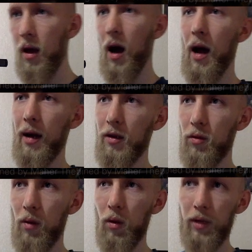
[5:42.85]
I
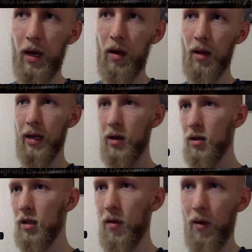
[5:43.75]
wrote down like, here's
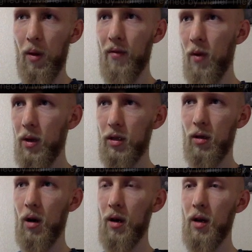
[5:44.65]
the stuff I'm going to focus
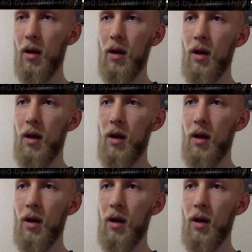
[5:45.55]
on.